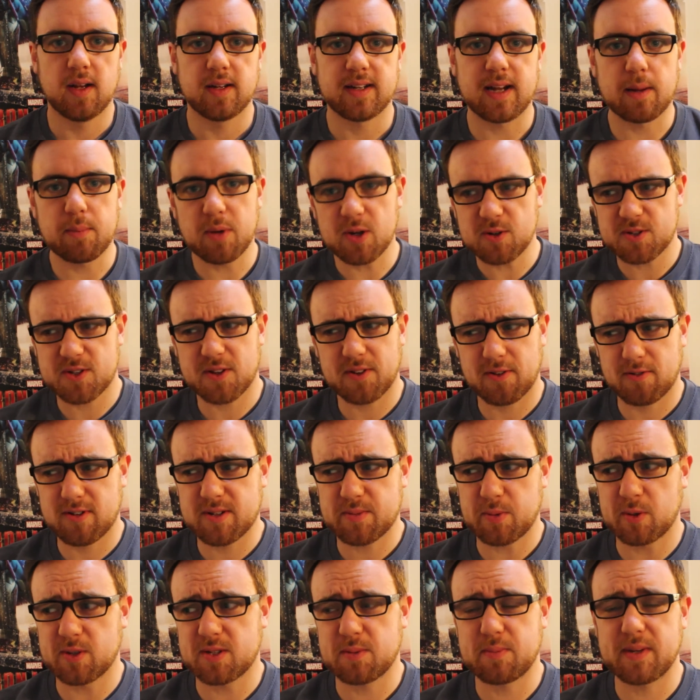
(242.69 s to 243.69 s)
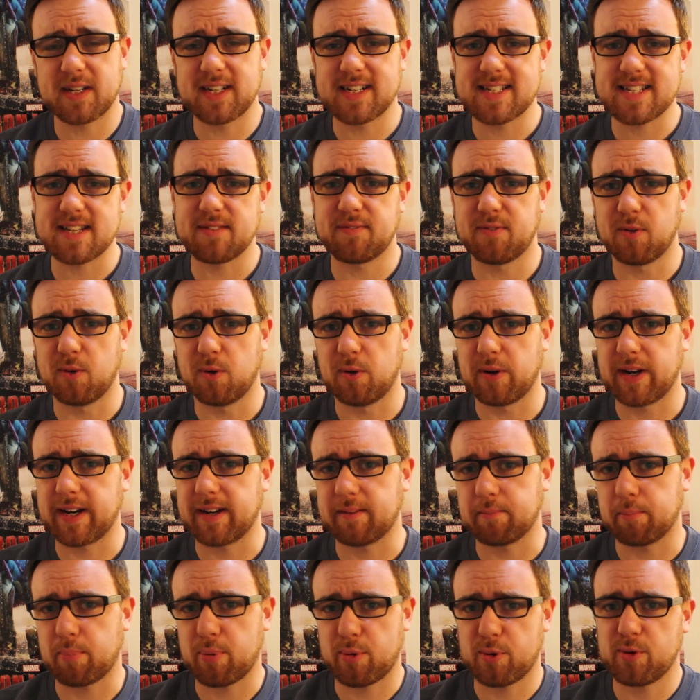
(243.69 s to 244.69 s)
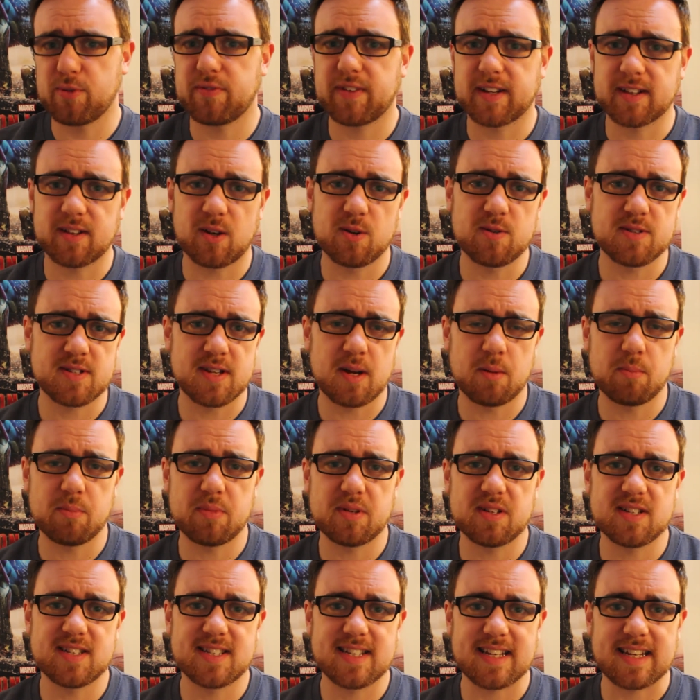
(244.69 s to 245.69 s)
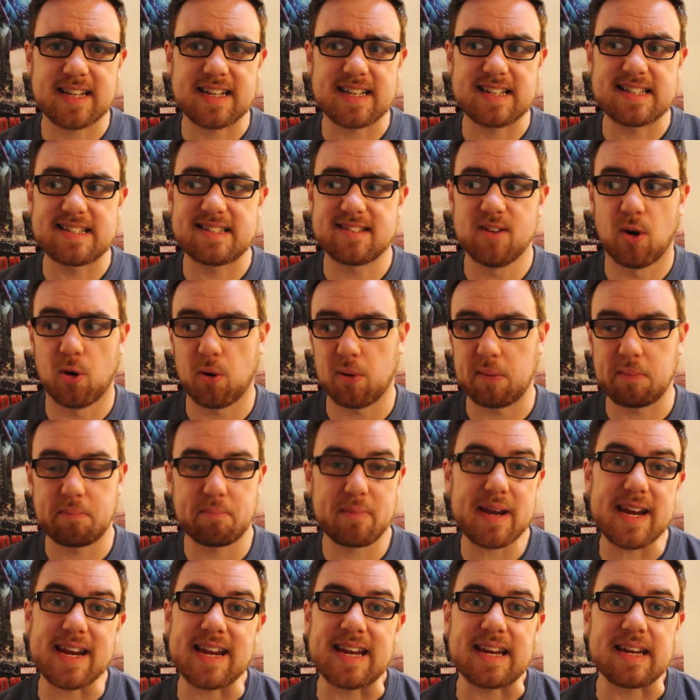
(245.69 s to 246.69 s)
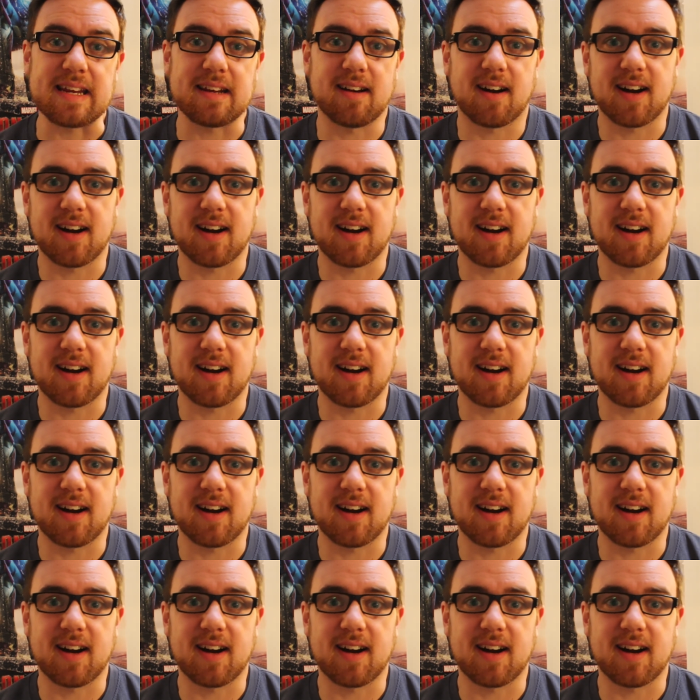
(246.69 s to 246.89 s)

Now, most of the responsibility for improving those numbers is on me.